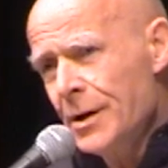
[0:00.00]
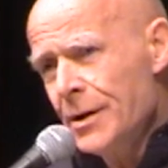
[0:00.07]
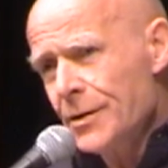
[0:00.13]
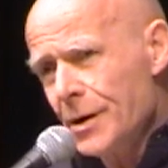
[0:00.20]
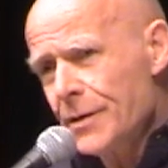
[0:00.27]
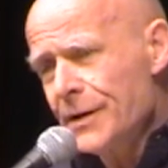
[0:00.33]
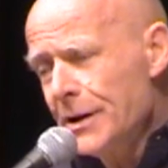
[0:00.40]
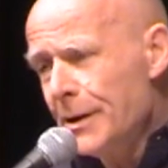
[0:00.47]

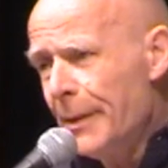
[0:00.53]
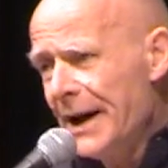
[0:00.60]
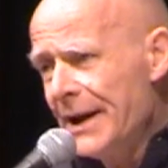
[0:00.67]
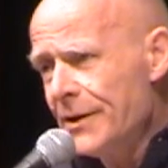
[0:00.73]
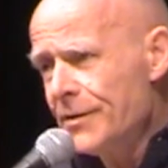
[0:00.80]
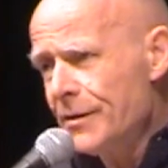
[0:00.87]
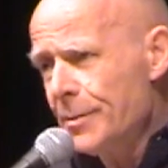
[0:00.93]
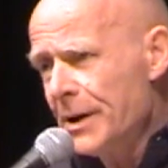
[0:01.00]
sort of in the
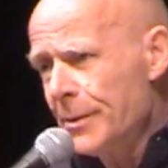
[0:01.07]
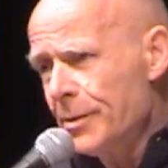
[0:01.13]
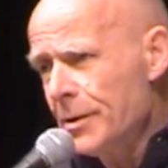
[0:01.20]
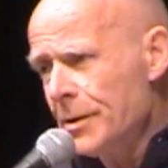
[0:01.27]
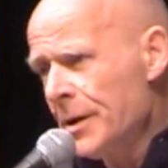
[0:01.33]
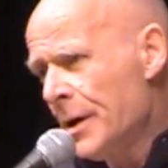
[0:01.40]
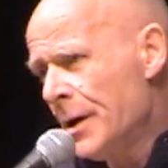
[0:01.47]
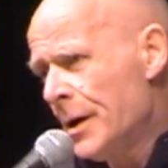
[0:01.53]
minds of
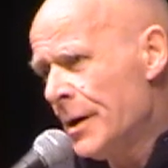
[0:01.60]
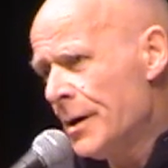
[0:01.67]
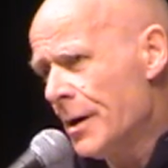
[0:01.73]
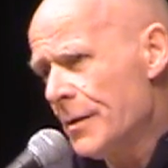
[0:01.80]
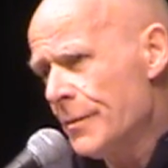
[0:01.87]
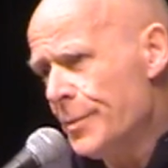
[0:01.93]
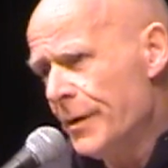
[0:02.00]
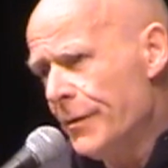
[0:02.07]
people,
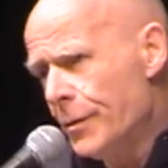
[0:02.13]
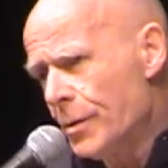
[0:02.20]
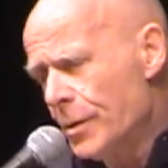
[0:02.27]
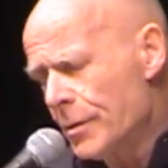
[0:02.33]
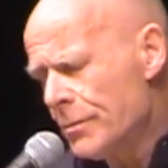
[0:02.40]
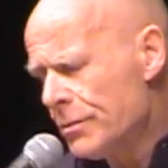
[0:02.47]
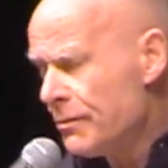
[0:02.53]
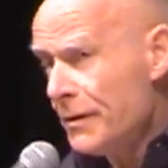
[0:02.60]
sort of
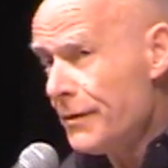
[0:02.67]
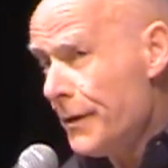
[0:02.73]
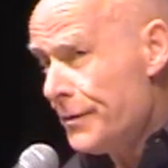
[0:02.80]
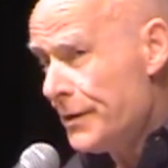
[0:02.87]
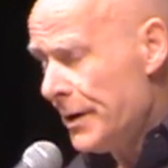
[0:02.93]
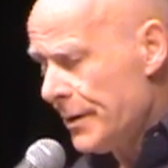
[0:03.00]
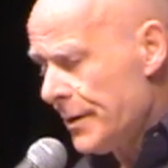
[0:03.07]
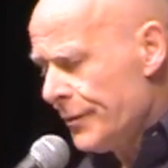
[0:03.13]
before the
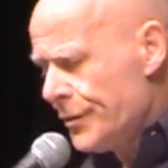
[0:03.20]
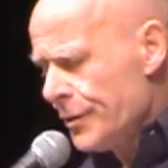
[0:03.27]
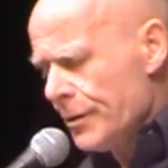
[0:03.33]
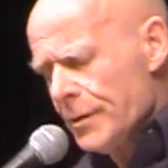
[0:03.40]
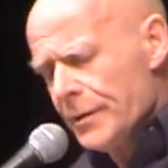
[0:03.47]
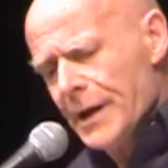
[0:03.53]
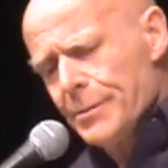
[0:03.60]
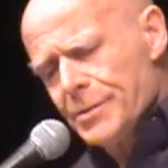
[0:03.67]
15th of
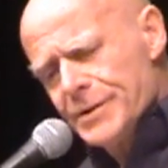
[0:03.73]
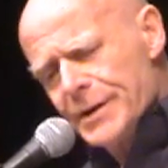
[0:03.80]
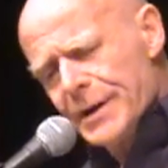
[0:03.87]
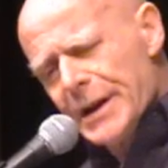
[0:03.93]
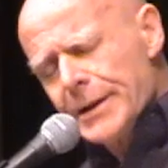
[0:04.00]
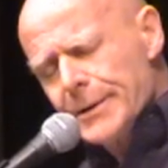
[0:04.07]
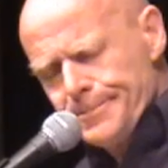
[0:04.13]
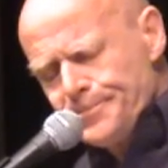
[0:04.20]
June, if that was the
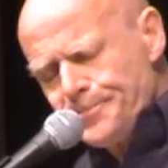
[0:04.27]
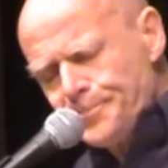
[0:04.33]
date.